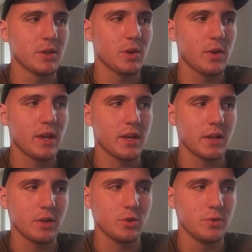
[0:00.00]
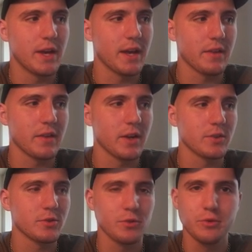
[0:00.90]
gonna go ahead and include that in
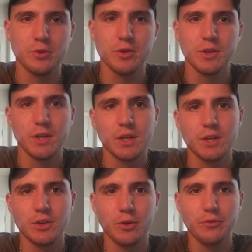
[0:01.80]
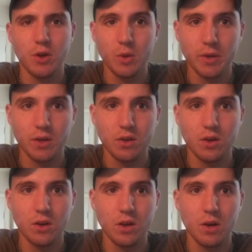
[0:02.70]
there. So if you're, you know, following
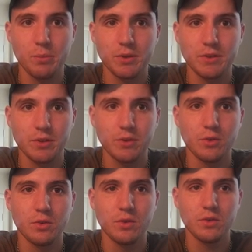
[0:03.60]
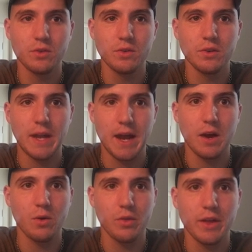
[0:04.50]
along up until
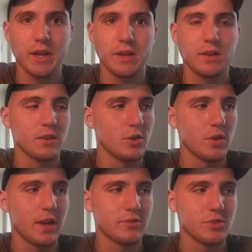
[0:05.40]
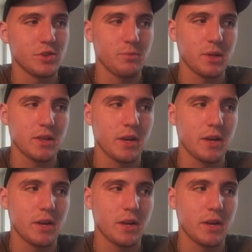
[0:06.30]
now, then you'll have to jump in